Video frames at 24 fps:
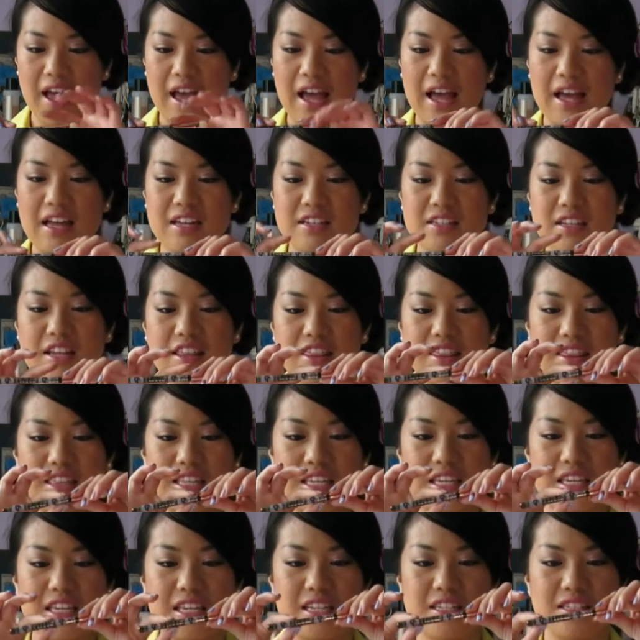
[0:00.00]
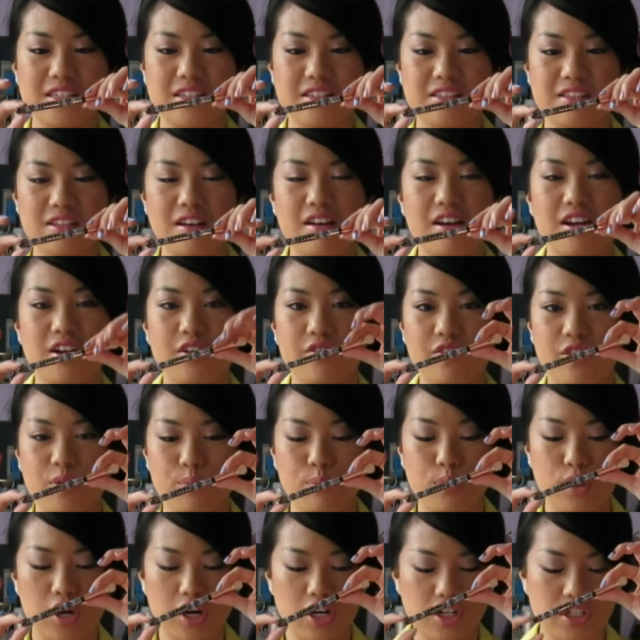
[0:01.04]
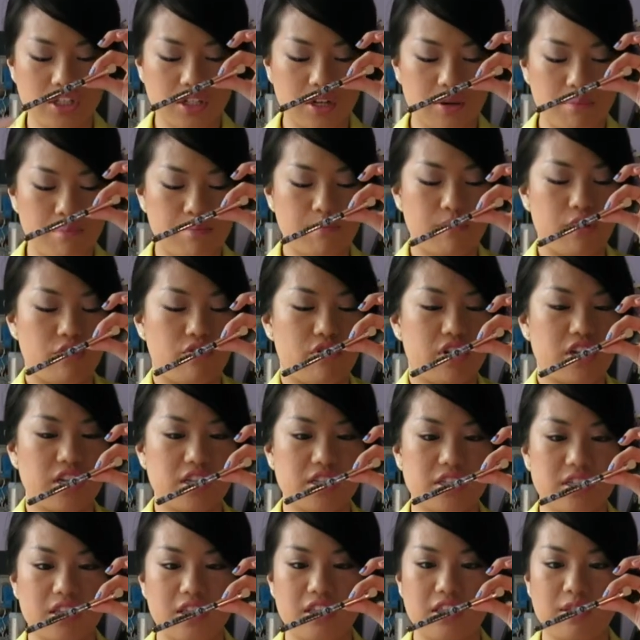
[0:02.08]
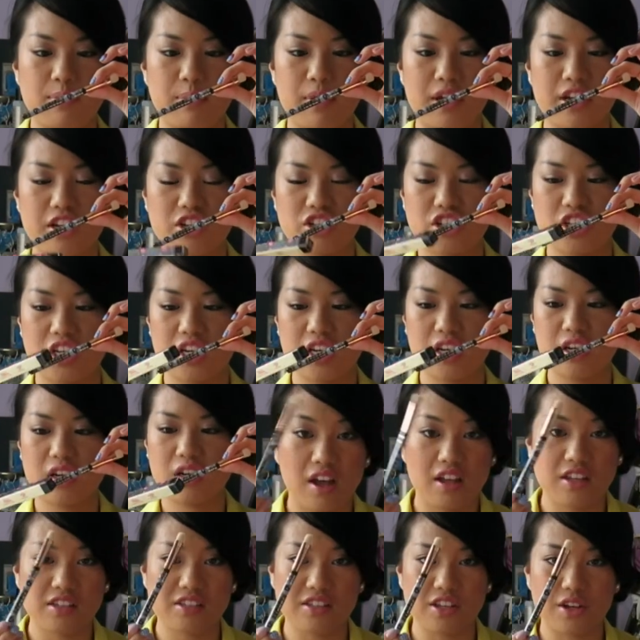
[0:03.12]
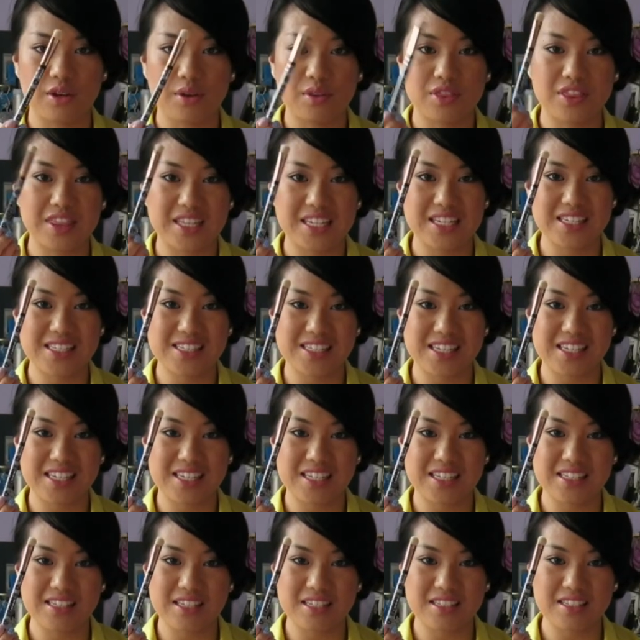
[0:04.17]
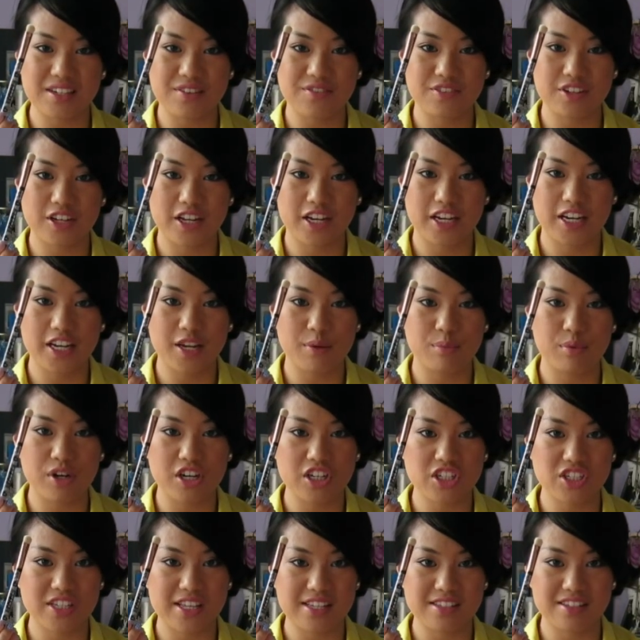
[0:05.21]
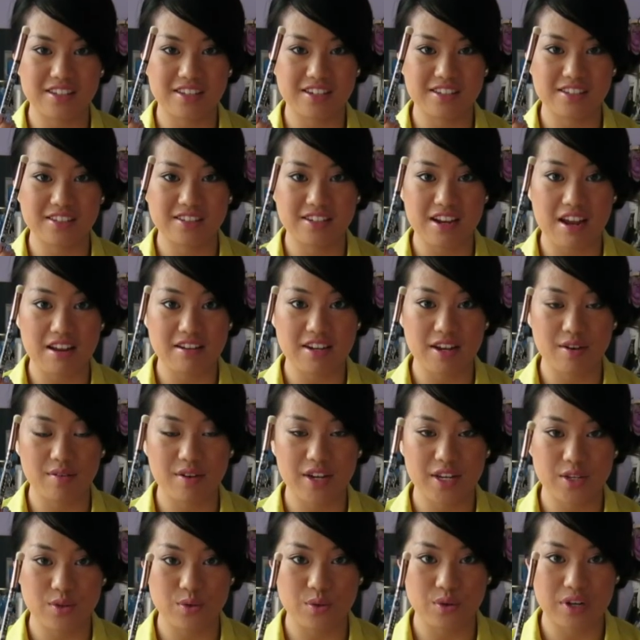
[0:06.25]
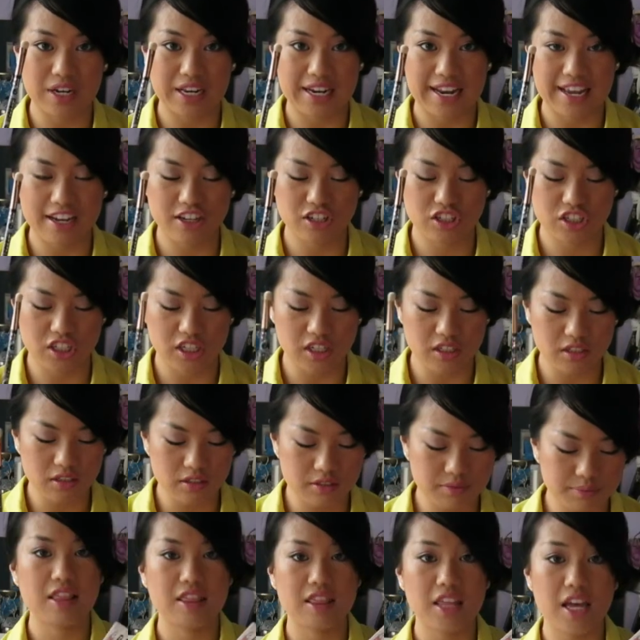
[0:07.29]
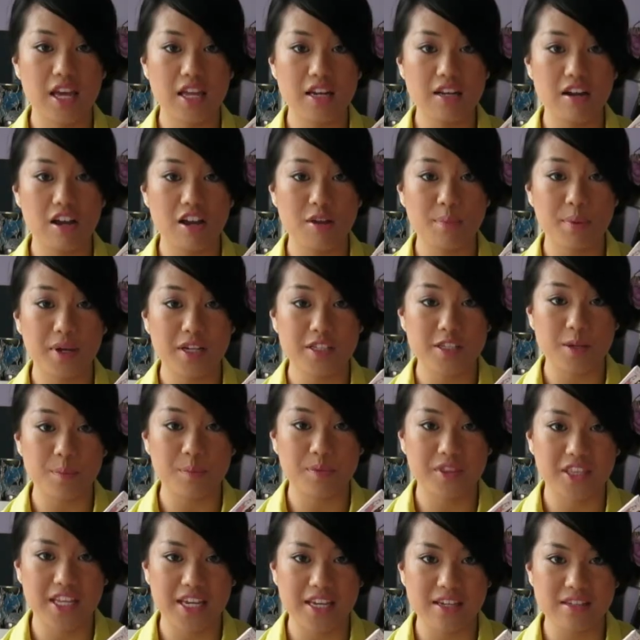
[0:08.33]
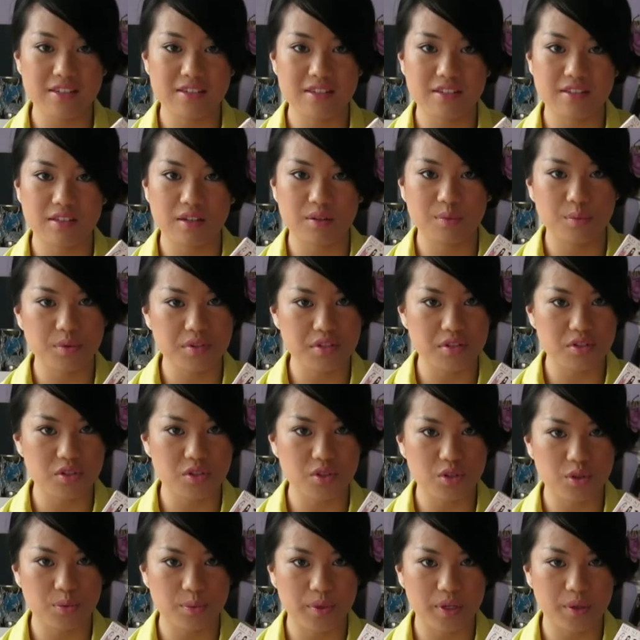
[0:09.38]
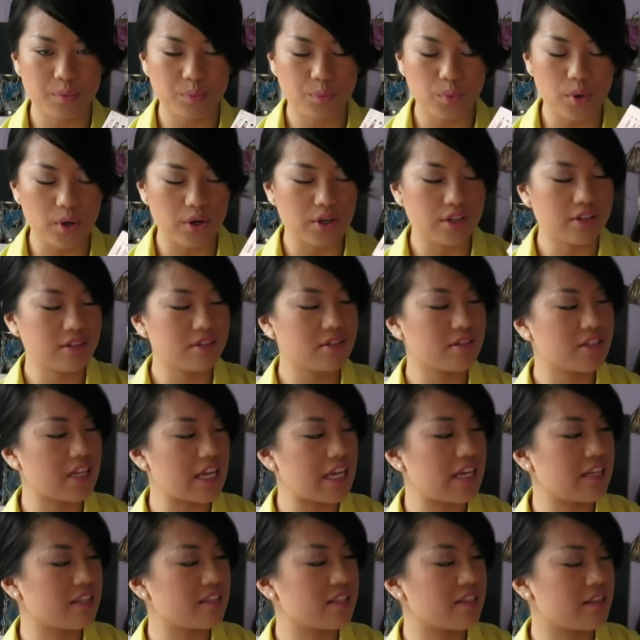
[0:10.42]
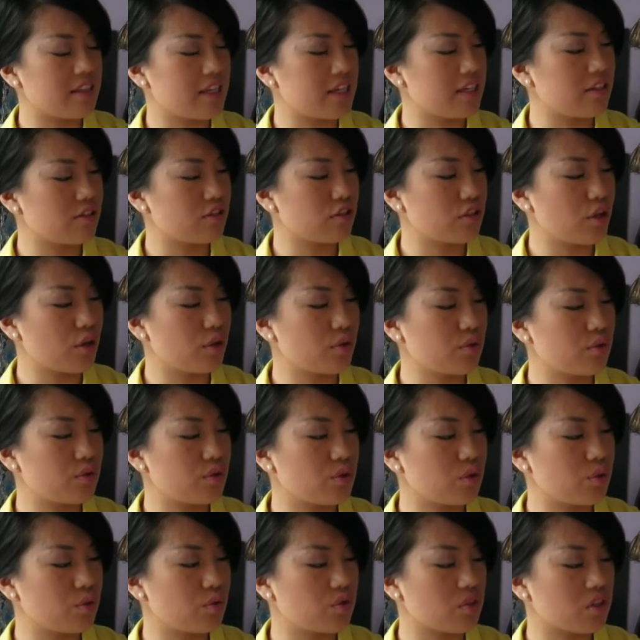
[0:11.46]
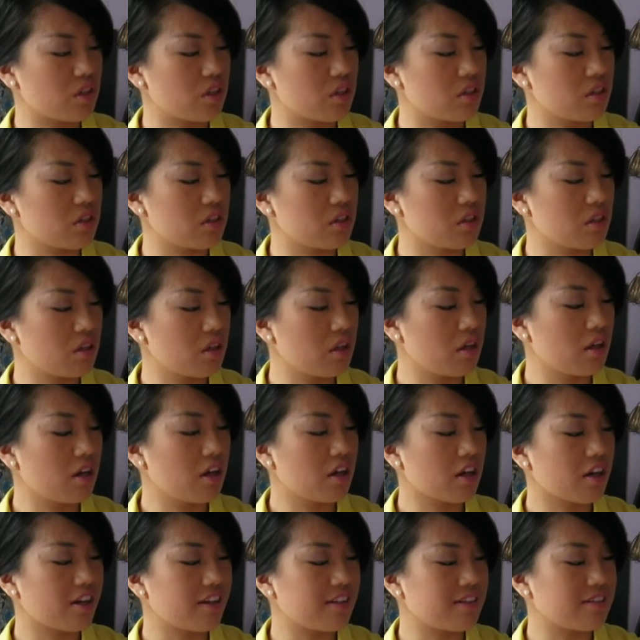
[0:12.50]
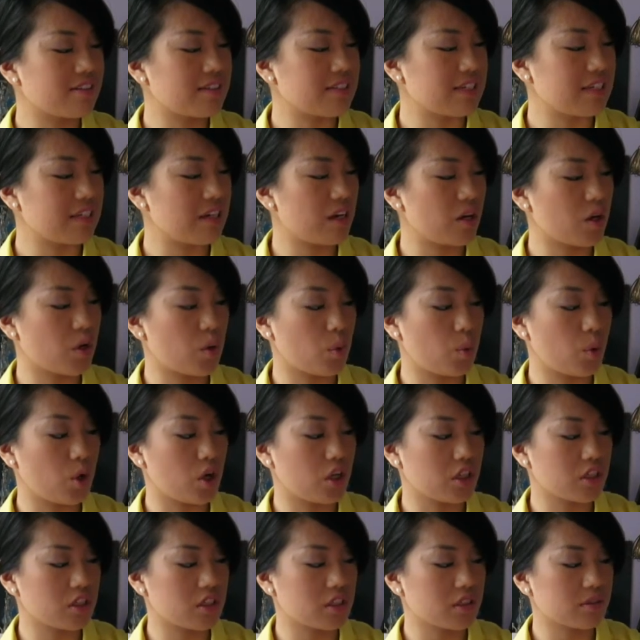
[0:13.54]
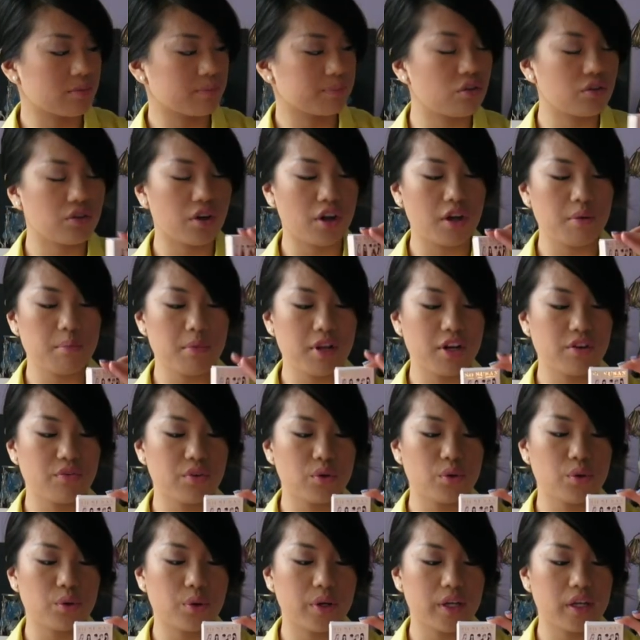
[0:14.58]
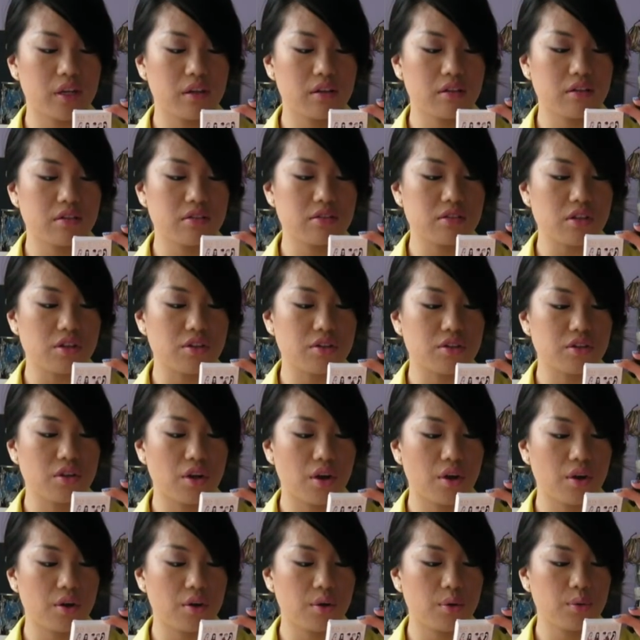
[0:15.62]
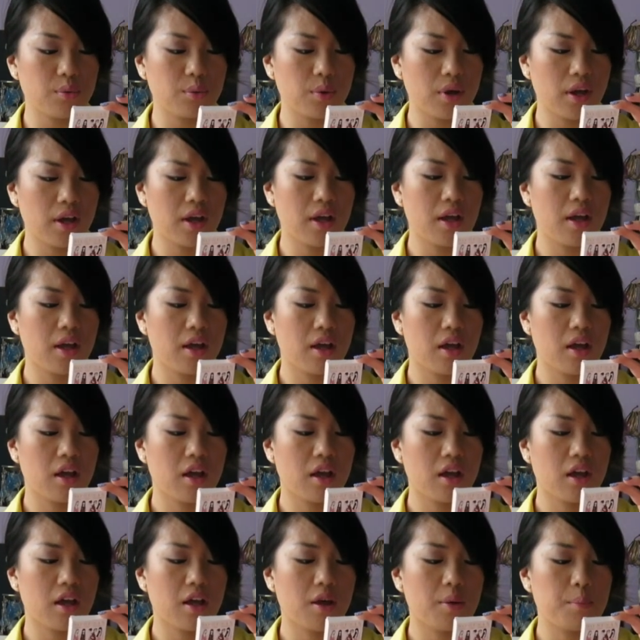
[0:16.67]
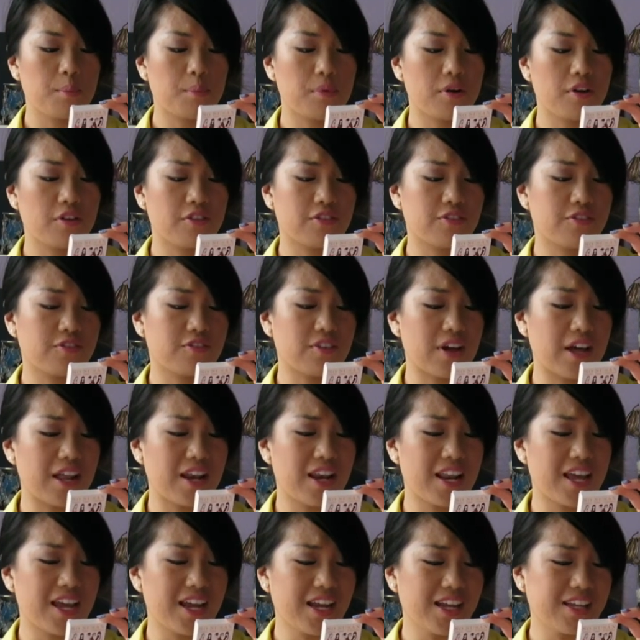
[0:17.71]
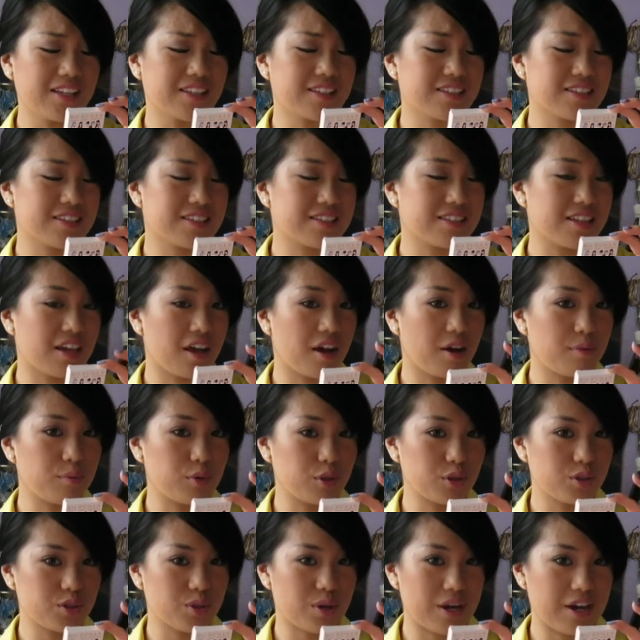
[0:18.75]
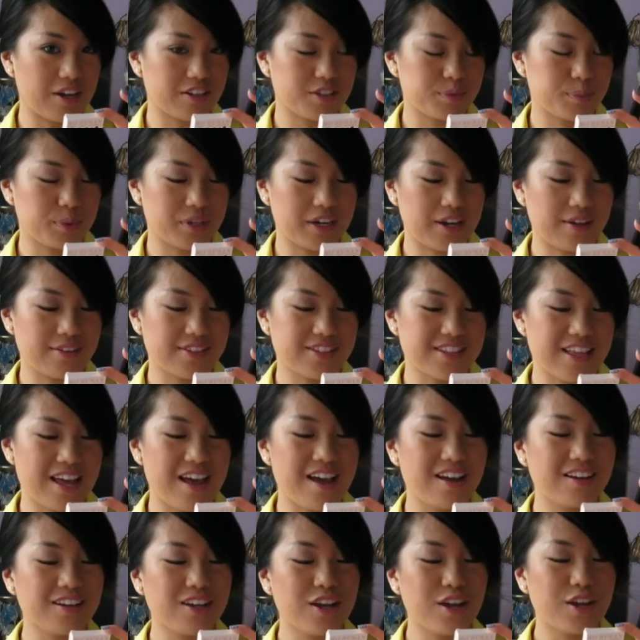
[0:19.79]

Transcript: And the design of the brush mirrors the packaging. So this is definitely a brush that is going to stand out in your collection. Then I picked up this because I wasn't sure what it was. It's the So Susan Concealer Quad. No mineral oils, no perfalates. I'm not sure how to pronounce that.